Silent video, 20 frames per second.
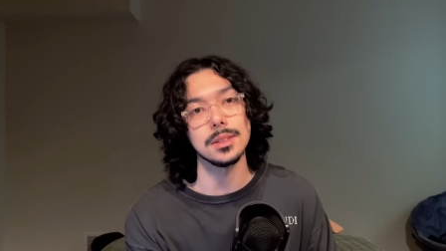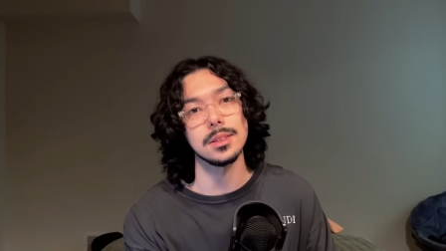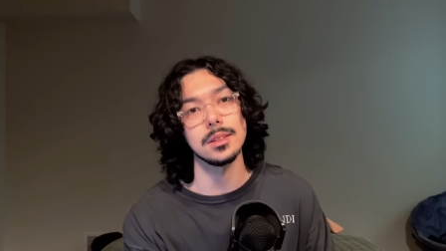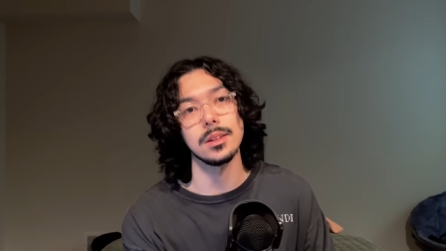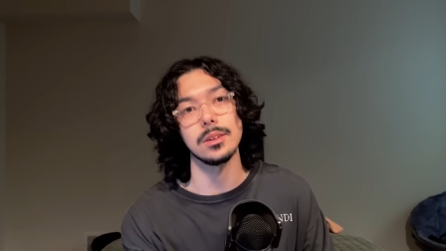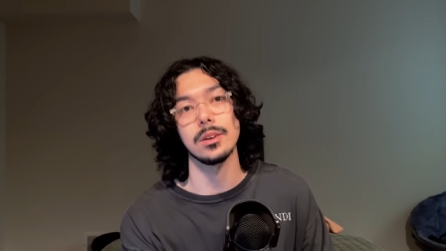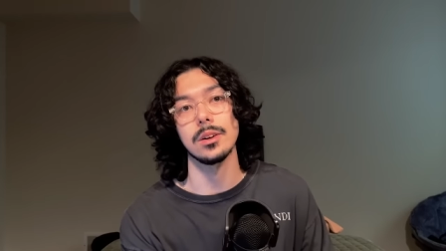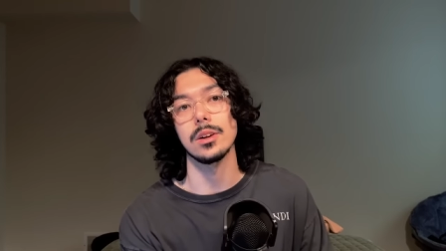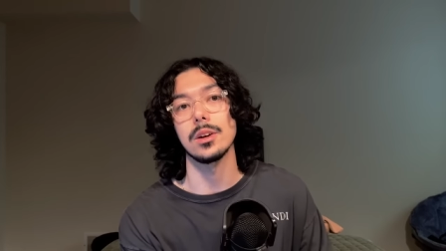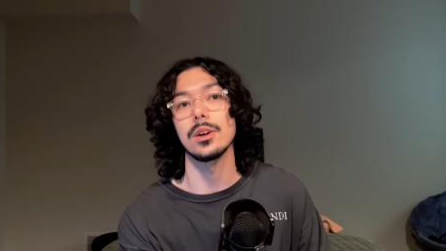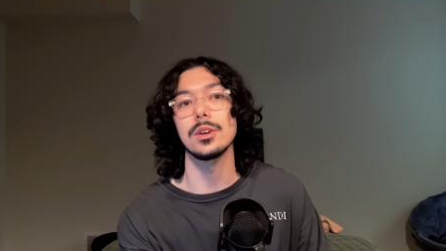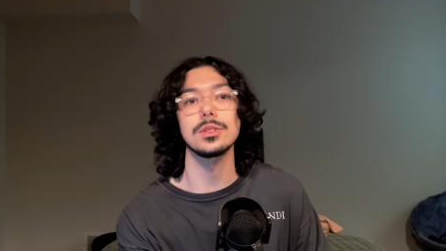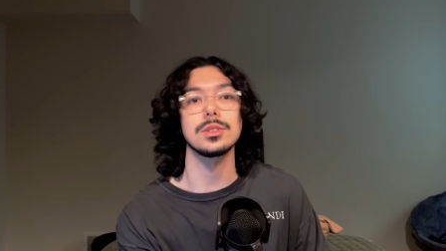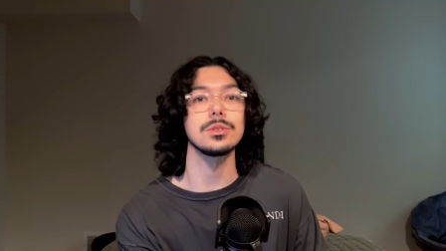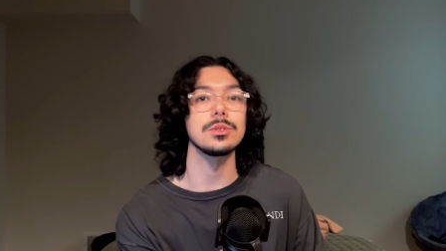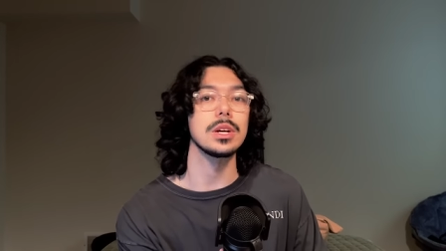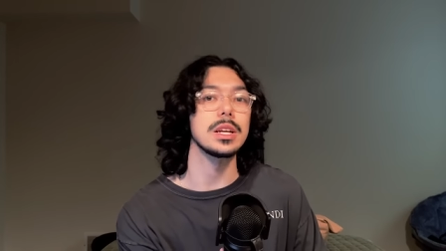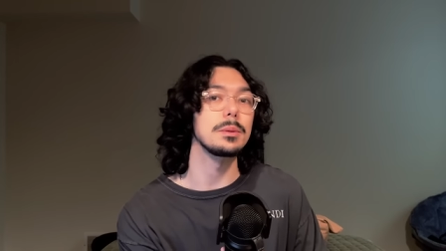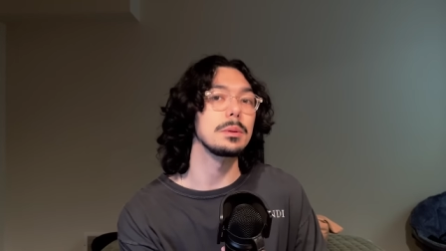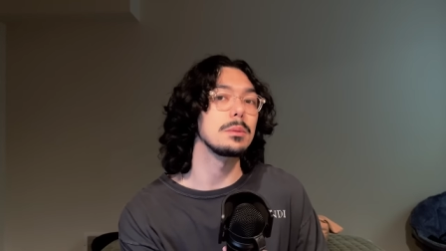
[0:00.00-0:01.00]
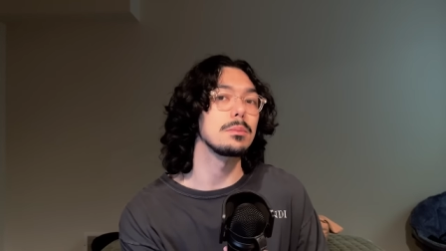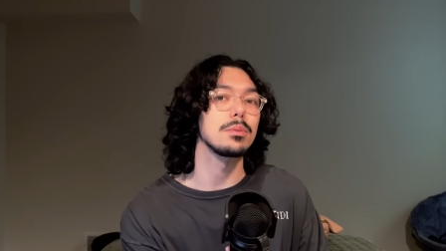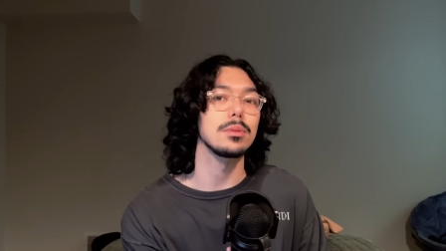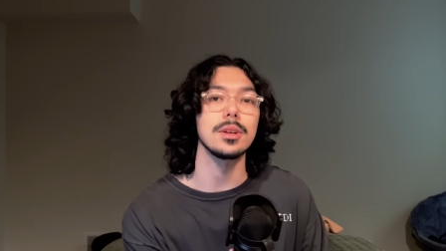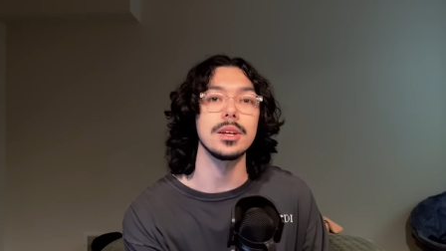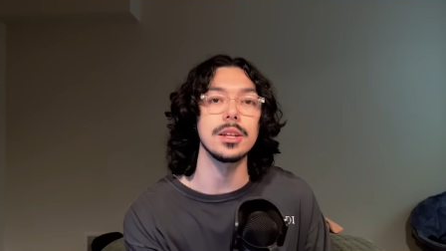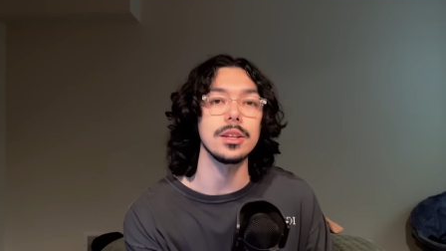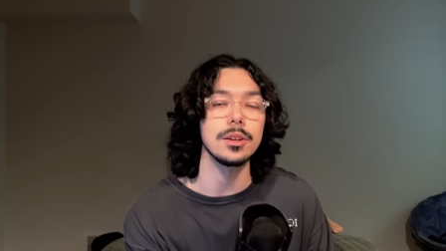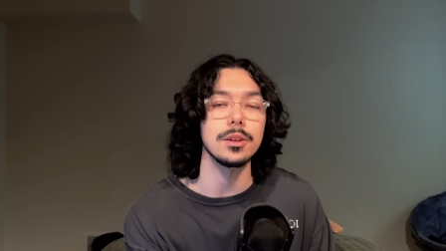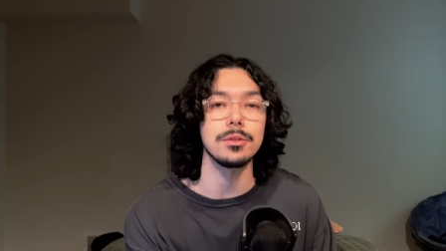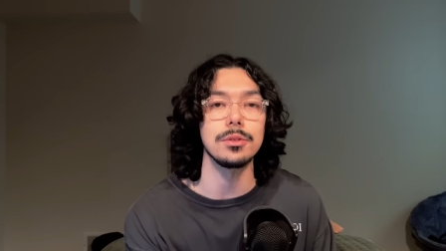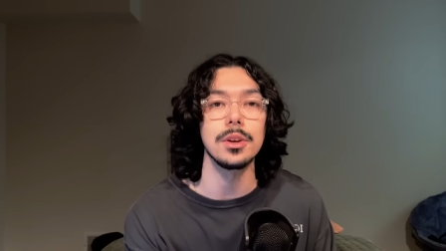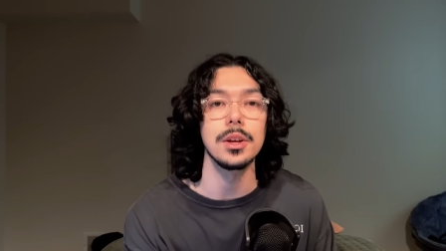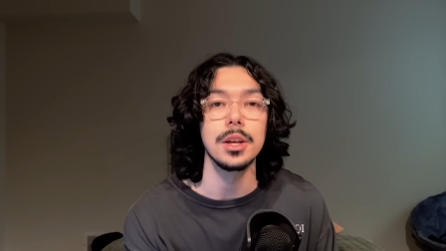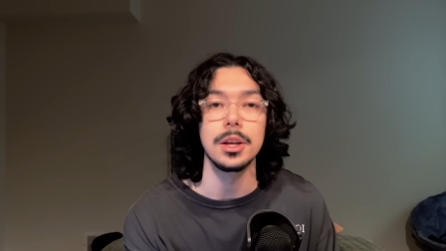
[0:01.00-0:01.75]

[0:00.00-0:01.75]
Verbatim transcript: there are also going to be plenty of